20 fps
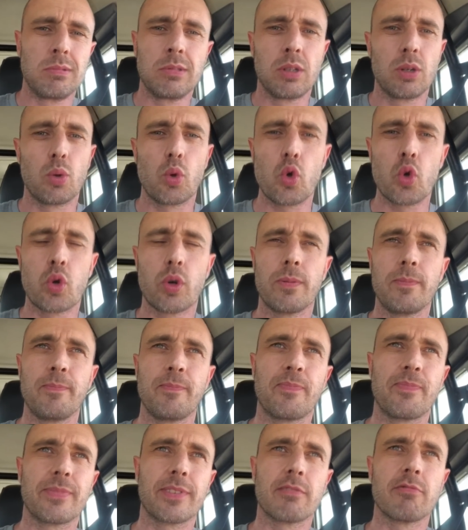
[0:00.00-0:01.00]
Whew.
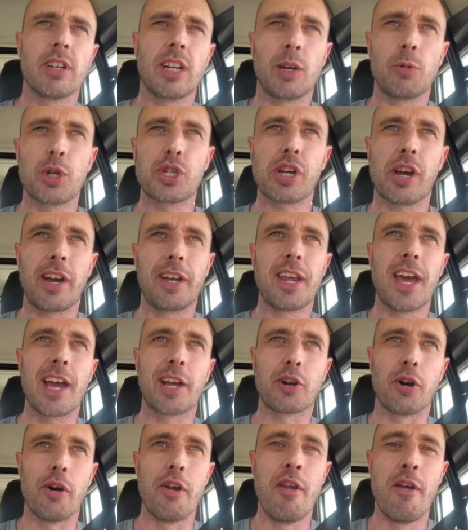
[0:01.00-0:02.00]
Really wish I had aircon.